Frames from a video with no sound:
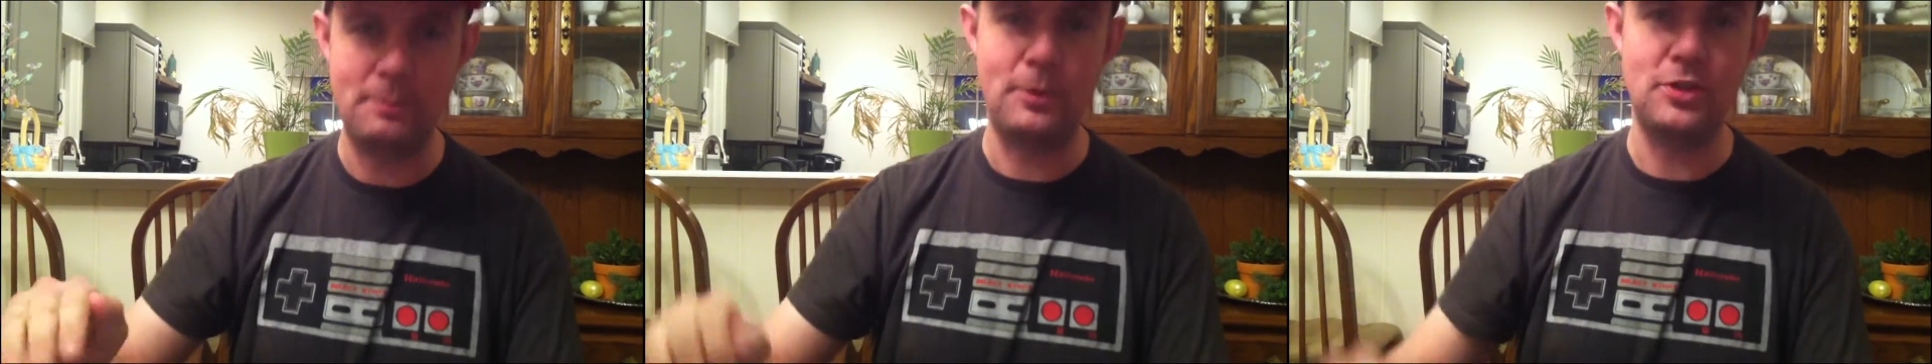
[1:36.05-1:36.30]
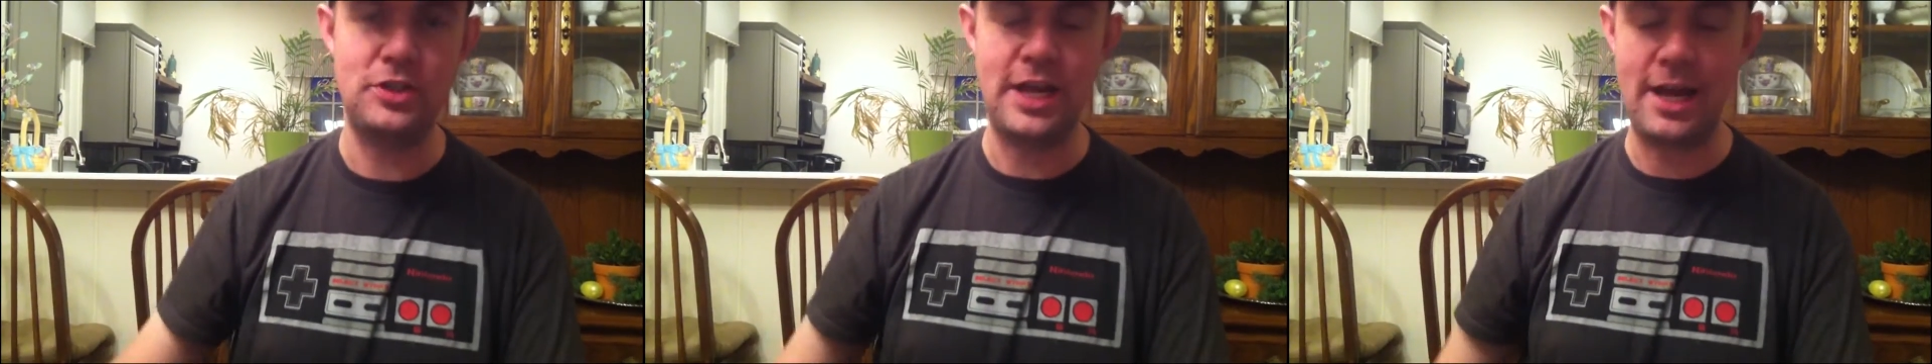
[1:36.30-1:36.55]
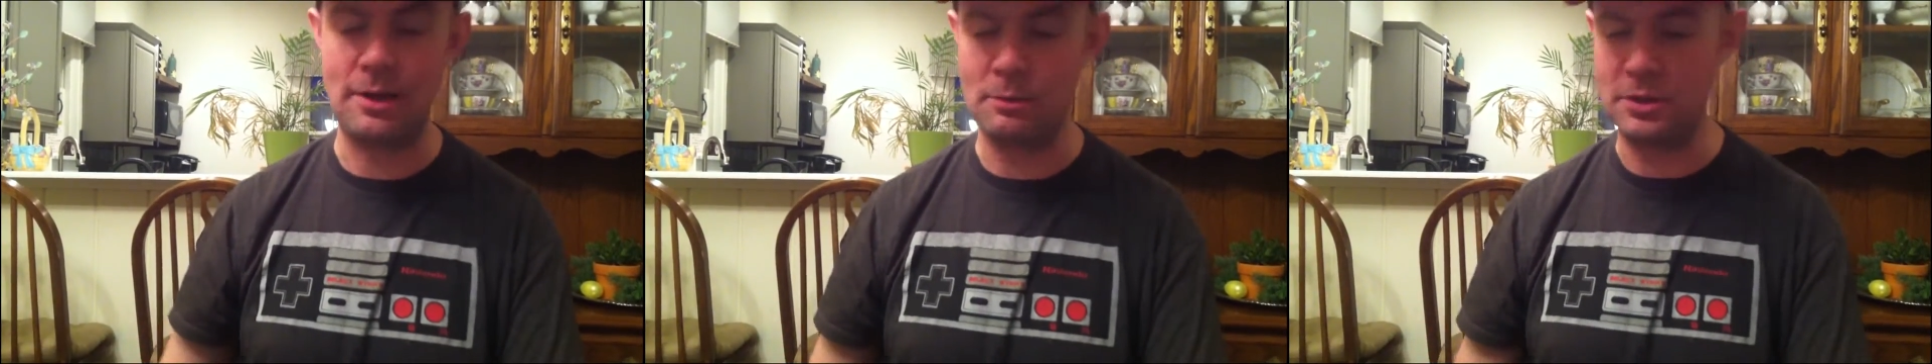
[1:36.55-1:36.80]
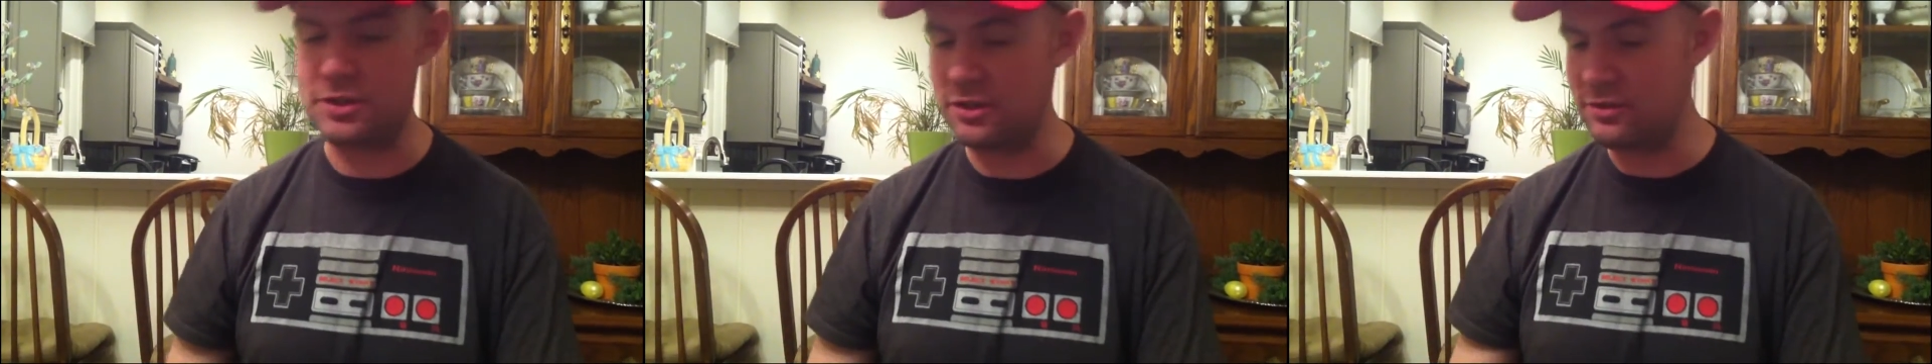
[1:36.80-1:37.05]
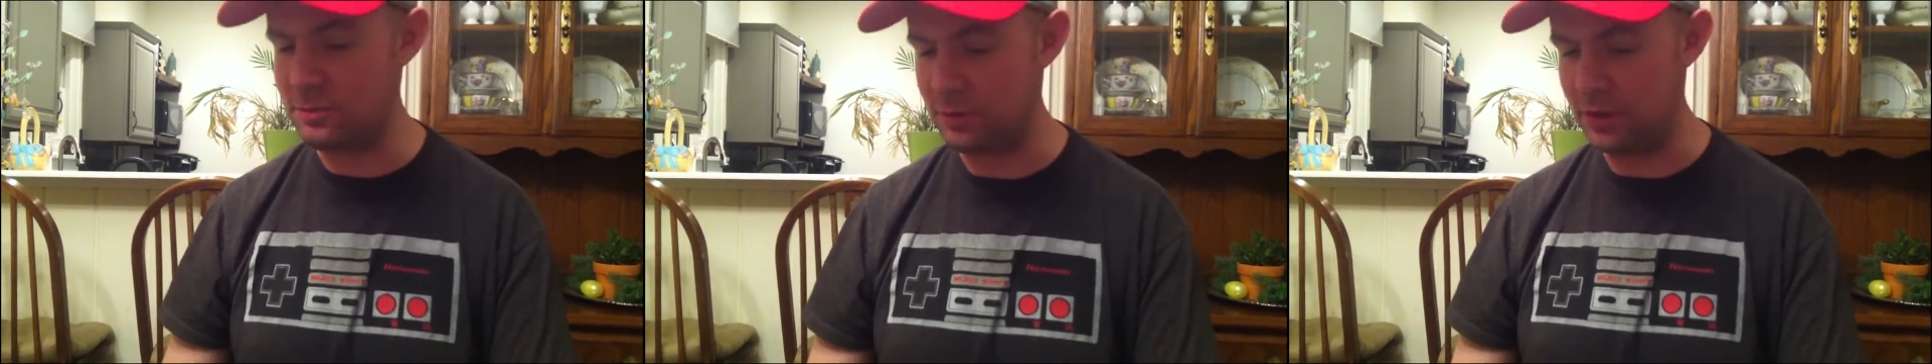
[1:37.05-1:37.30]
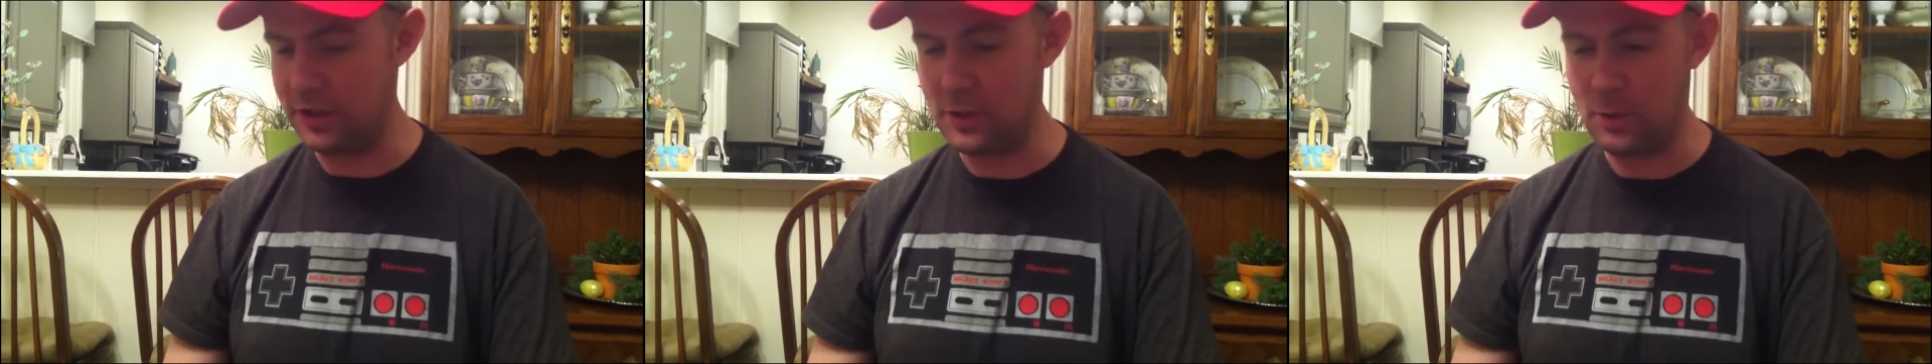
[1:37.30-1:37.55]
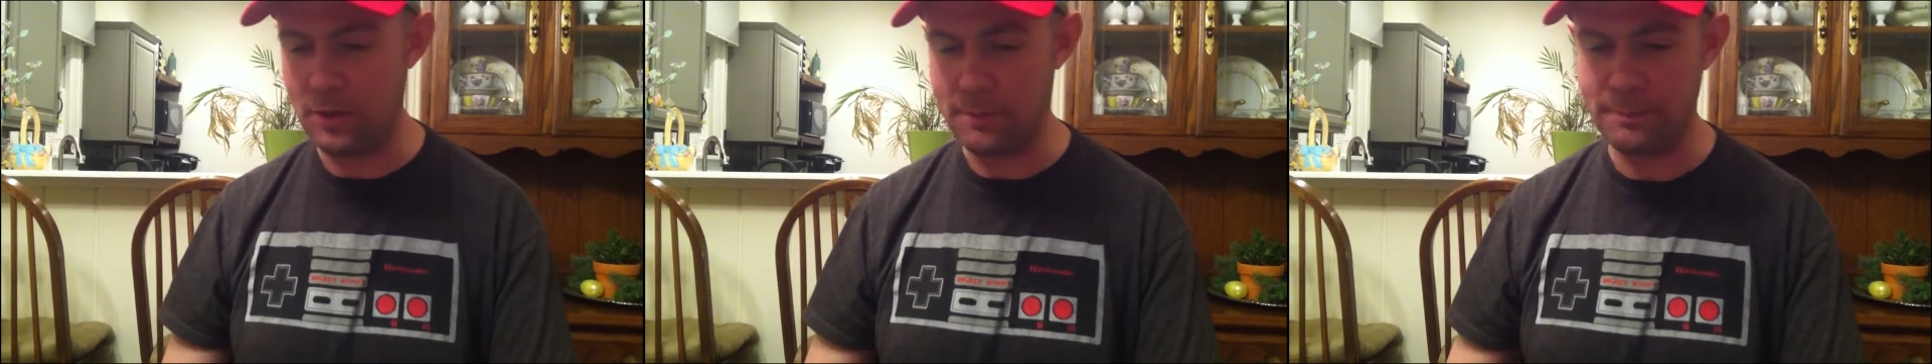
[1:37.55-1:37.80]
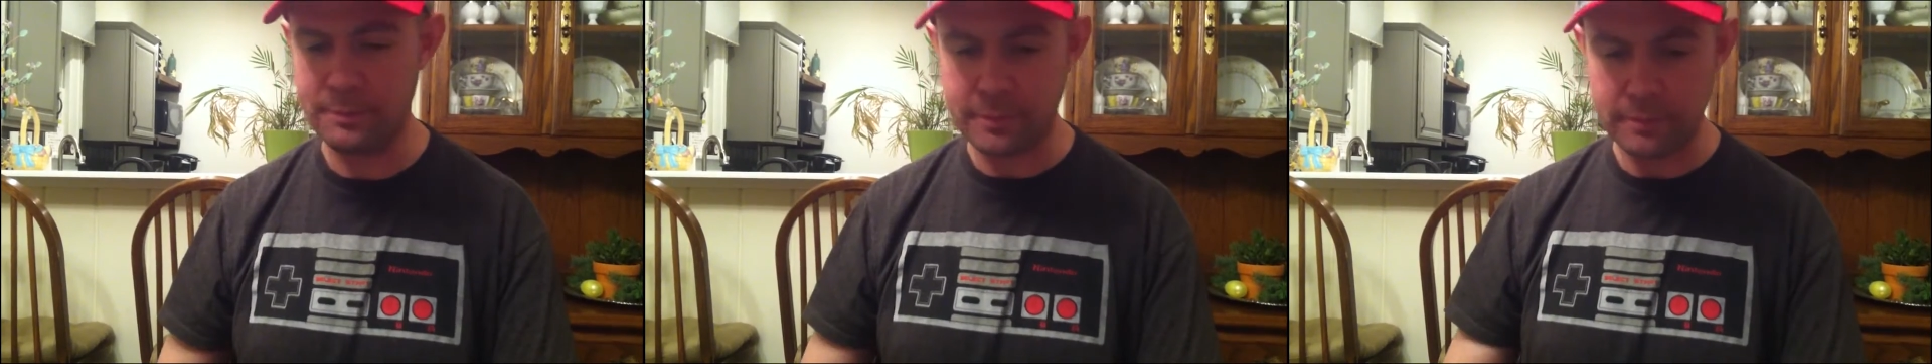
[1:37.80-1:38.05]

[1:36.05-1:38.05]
push down, which is really cool.